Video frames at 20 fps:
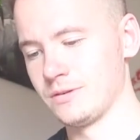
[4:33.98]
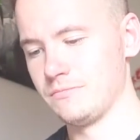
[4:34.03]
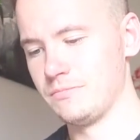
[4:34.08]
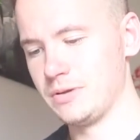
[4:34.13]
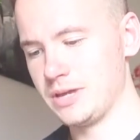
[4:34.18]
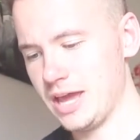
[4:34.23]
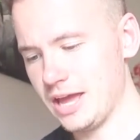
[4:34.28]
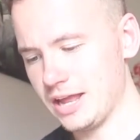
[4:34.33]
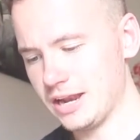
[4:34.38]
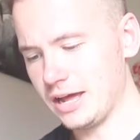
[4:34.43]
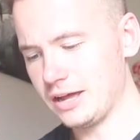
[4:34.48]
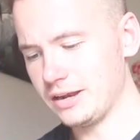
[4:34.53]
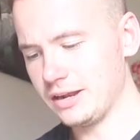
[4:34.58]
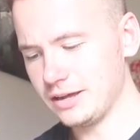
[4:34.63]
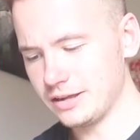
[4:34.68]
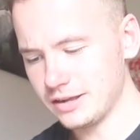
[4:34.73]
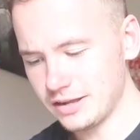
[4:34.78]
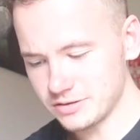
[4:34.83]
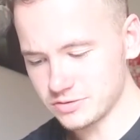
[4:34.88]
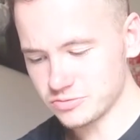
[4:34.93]
But yeah, that,
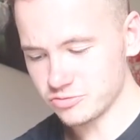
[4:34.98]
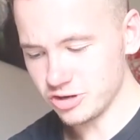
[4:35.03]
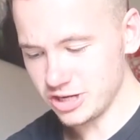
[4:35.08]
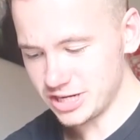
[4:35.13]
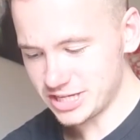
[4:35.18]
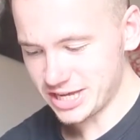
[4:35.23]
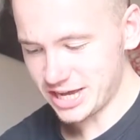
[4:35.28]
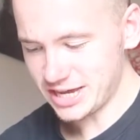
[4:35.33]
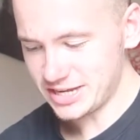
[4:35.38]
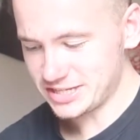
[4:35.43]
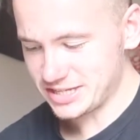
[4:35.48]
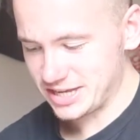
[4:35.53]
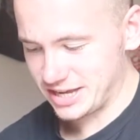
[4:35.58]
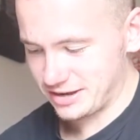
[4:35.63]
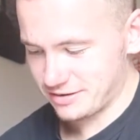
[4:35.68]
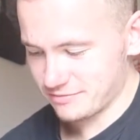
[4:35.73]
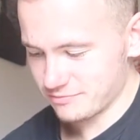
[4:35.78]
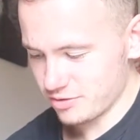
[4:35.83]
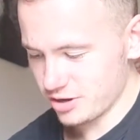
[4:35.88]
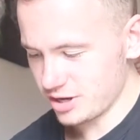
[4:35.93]
that, that was really
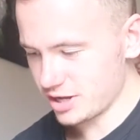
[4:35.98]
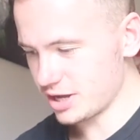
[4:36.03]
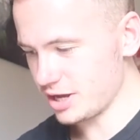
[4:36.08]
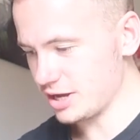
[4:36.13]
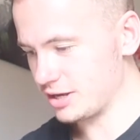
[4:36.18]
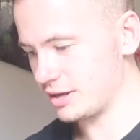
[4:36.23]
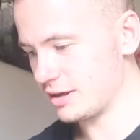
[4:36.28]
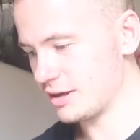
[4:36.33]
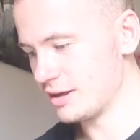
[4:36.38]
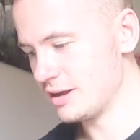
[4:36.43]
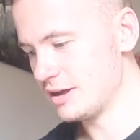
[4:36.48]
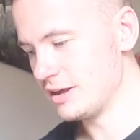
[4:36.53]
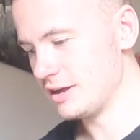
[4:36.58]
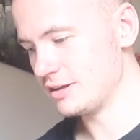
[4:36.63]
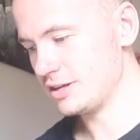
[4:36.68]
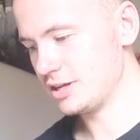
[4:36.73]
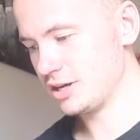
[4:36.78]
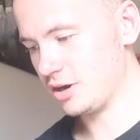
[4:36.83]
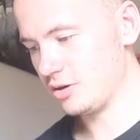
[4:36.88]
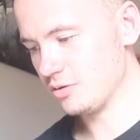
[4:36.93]
tasty. Really good.
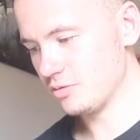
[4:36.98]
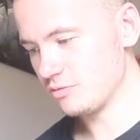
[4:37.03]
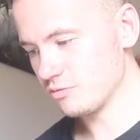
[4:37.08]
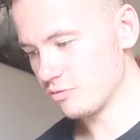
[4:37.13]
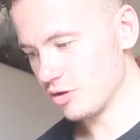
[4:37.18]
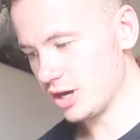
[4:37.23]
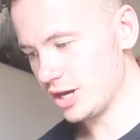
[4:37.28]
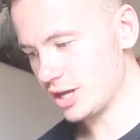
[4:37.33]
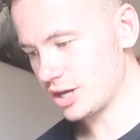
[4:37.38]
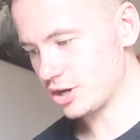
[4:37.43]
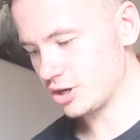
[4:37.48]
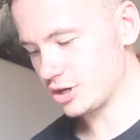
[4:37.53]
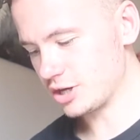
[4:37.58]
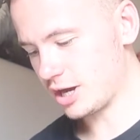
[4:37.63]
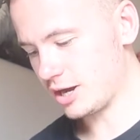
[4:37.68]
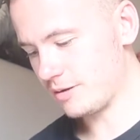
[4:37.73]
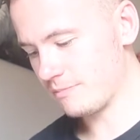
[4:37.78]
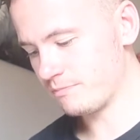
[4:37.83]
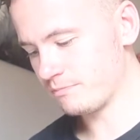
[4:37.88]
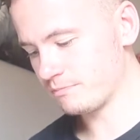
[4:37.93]
You know, really good,
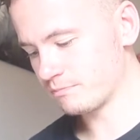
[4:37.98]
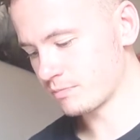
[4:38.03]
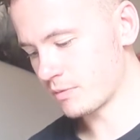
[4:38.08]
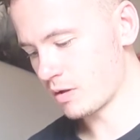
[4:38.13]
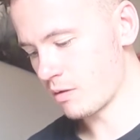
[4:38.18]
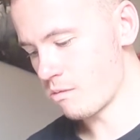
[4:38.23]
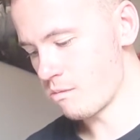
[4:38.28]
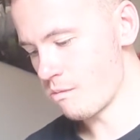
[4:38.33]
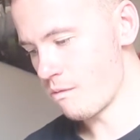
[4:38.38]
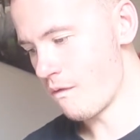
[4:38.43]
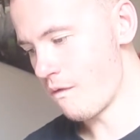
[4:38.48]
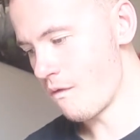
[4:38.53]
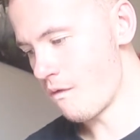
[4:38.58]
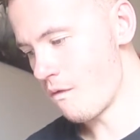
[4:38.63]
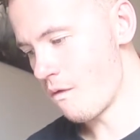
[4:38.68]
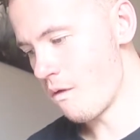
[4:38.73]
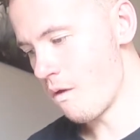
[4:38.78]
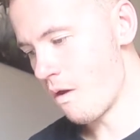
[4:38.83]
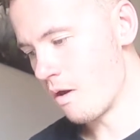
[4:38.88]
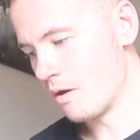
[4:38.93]
um,
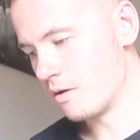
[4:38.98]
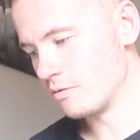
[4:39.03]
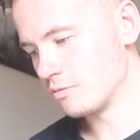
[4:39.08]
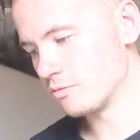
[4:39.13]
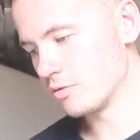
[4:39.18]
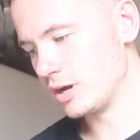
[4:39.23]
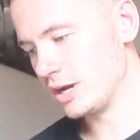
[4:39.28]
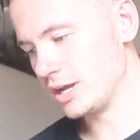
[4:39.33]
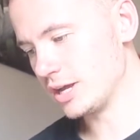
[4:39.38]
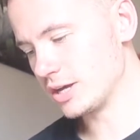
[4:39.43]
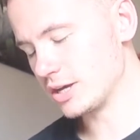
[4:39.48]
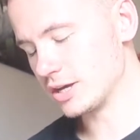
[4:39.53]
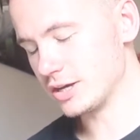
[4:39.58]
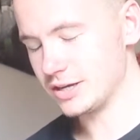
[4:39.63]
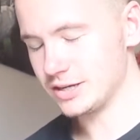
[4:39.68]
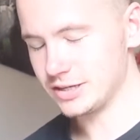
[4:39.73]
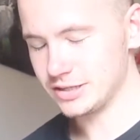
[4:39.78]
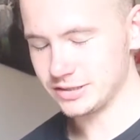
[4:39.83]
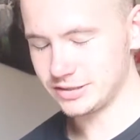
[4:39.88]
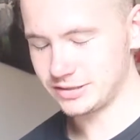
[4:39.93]
really
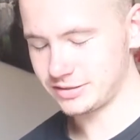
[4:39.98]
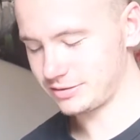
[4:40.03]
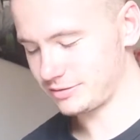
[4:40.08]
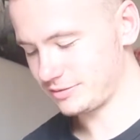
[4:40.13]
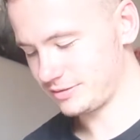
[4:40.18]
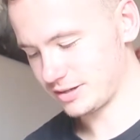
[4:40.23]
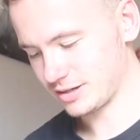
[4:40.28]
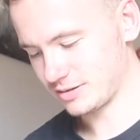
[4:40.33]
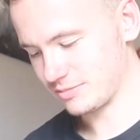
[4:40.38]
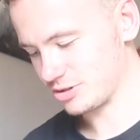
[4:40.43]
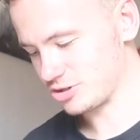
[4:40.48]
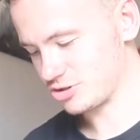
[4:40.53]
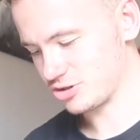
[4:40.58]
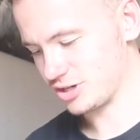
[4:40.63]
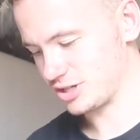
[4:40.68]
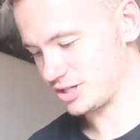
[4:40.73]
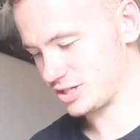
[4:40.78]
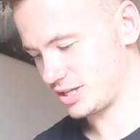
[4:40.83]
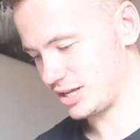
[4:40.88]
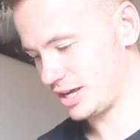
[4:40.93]
good, what am I
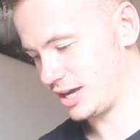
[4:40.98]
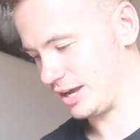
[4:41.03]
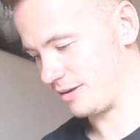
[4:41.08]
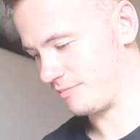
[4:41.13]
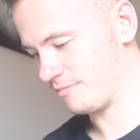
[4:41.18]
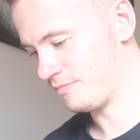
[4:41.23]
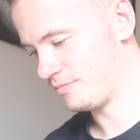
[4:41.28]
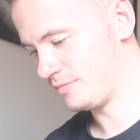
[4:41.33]
trying to say?